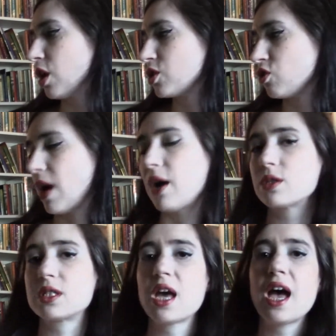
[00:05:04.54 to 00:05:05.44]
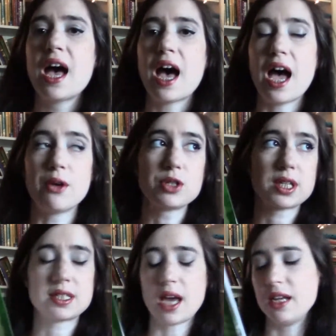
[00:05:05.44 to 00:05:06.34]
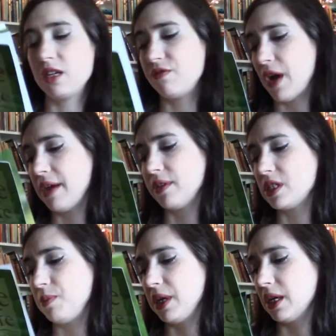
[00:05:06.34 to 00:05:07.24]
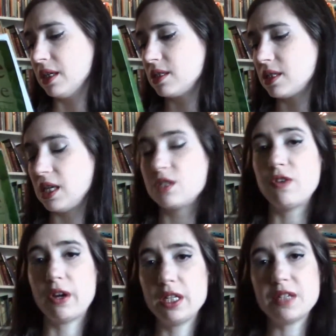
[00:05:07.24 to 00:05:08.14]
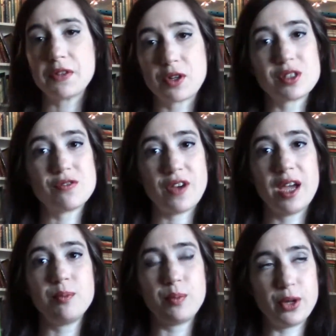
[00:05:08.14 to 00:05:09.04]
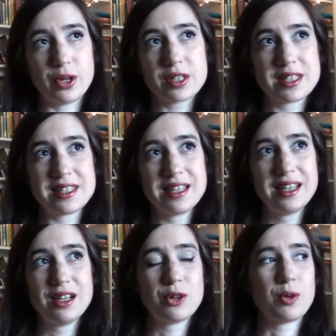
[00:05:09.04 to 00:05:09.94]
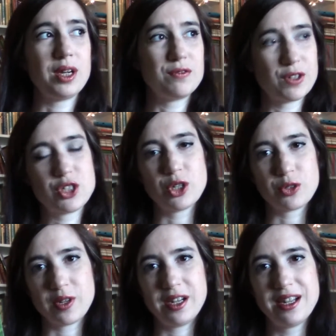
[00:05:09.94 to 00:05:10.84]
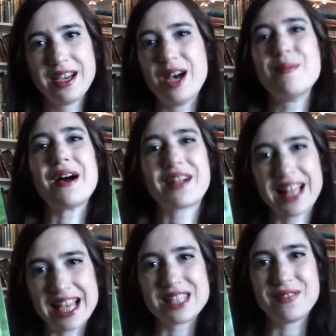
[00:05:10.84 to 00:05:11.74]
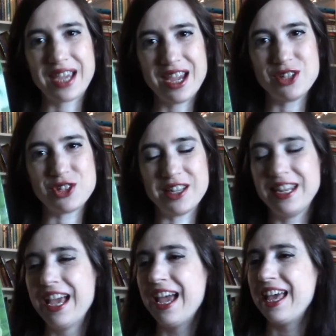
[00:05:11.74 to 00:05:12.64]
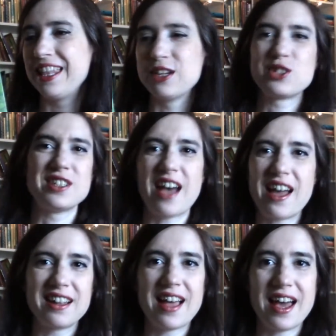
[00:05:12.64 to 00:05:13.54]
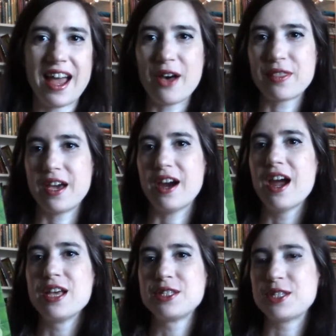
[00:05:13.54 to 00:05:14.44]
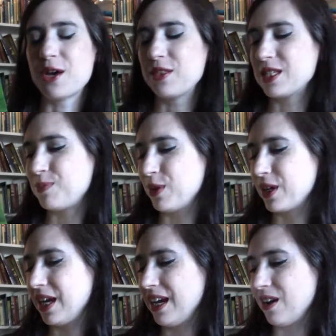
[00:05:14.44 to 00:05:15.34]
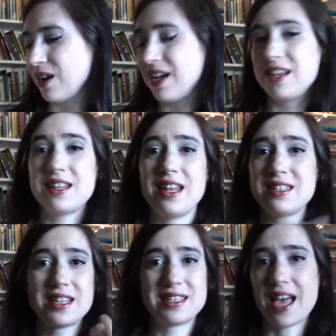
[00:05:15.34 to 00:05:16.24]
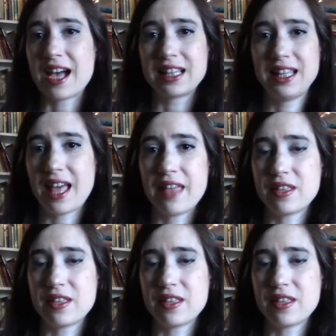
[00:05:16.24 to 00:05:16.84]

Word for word: Strauss. I was excited to find this because it's very difficult to find books written for children about classification. There's not a lot out there. So this book, it's exactly that.